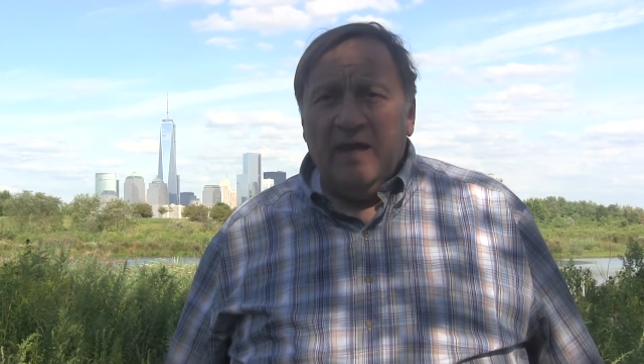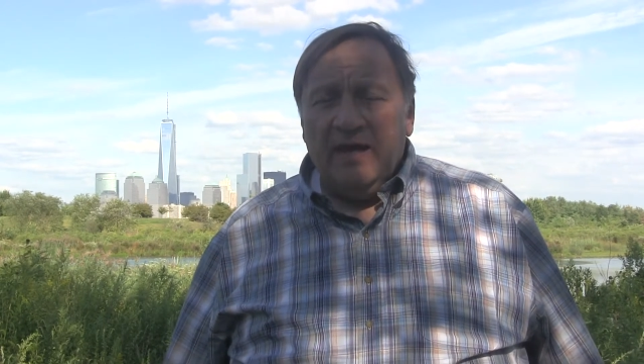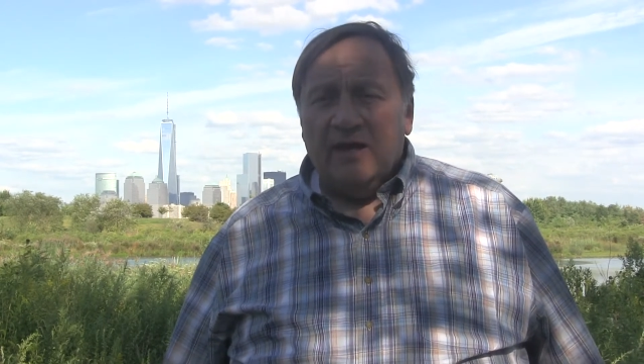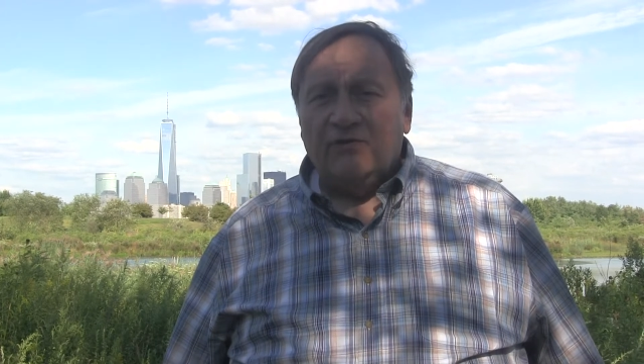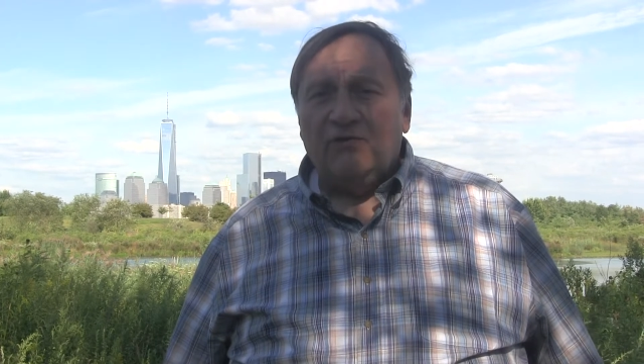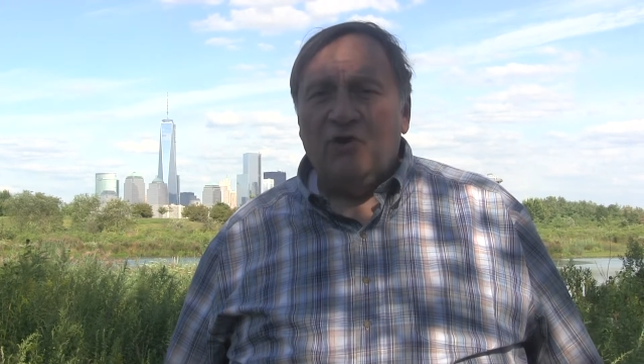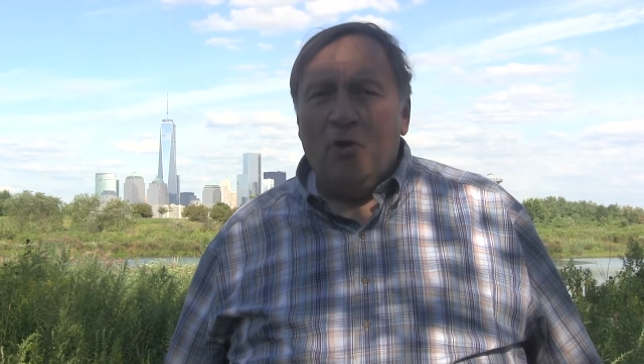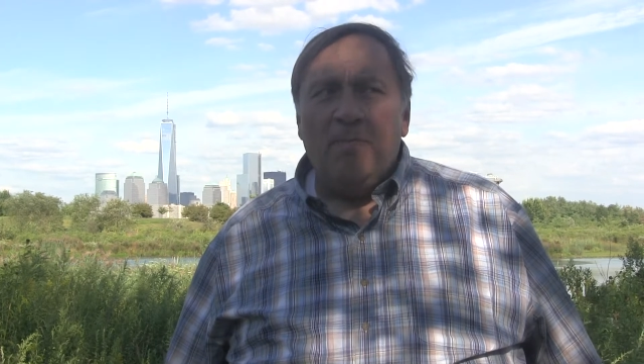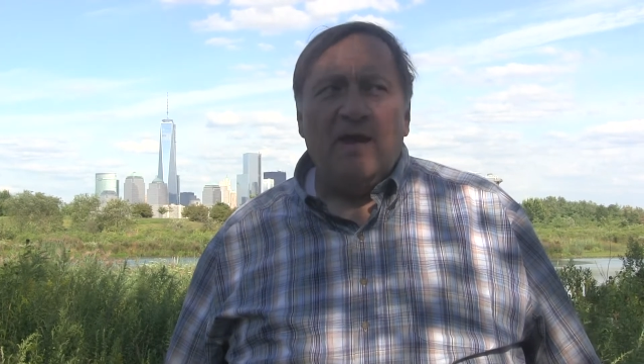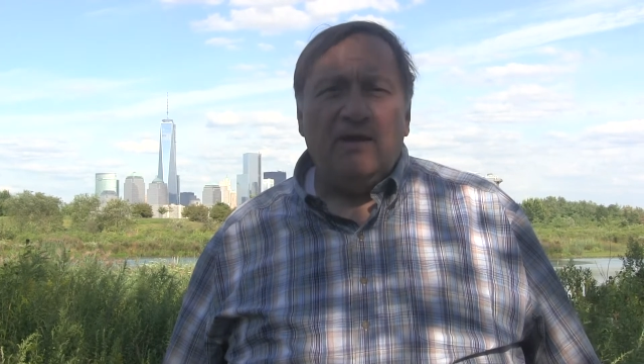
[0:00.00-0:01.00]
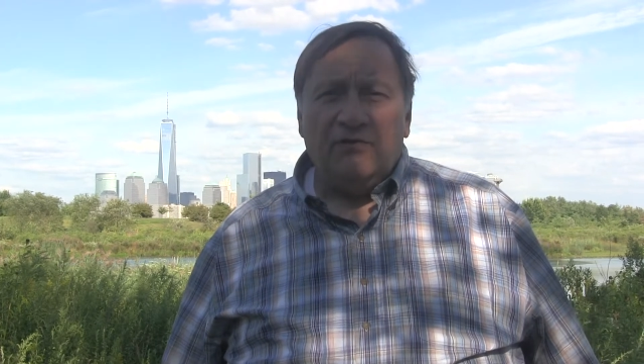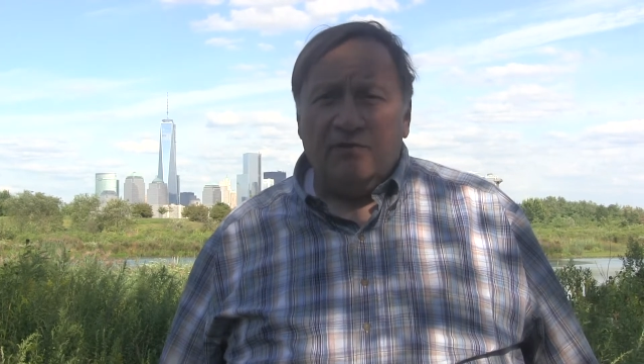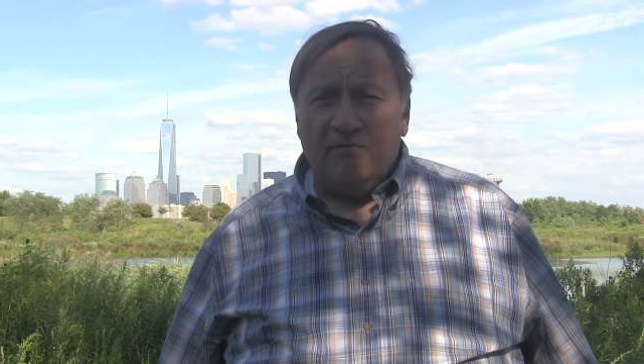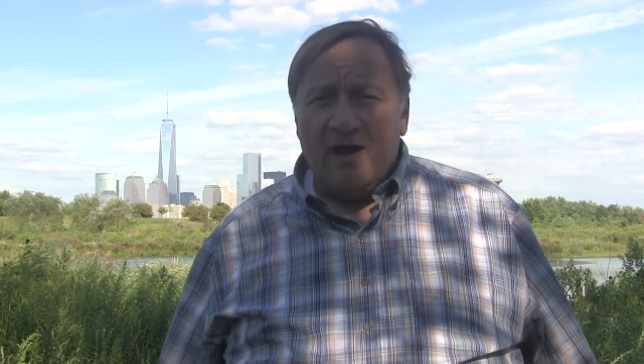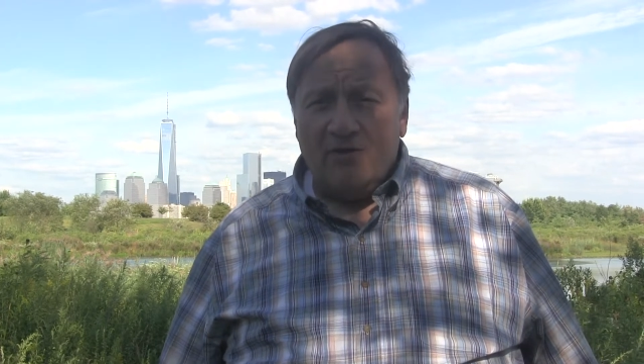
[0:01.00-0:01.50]
he has nobody
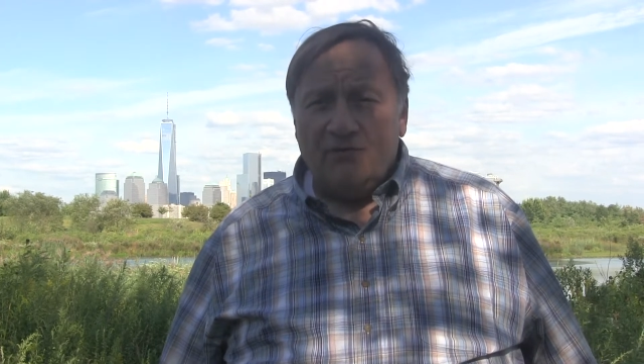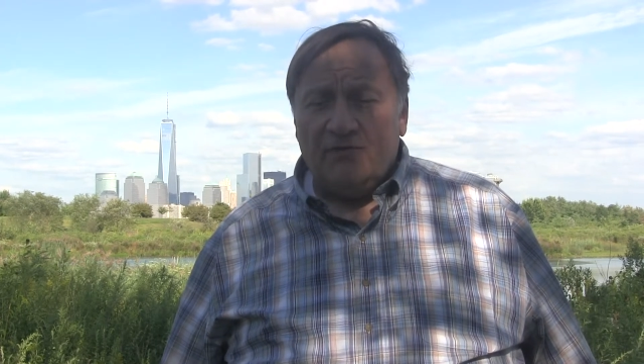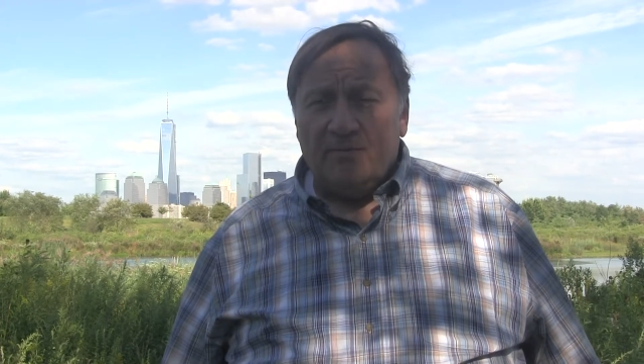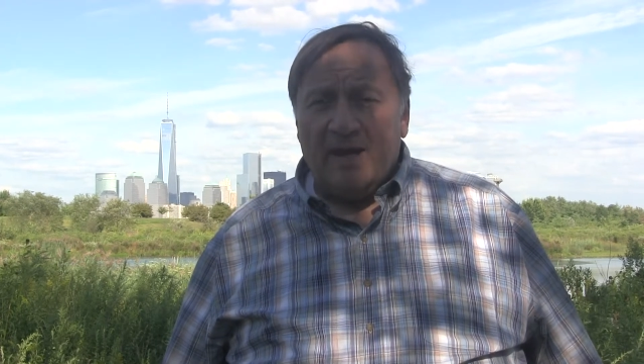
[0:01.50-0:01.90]
surrounds him,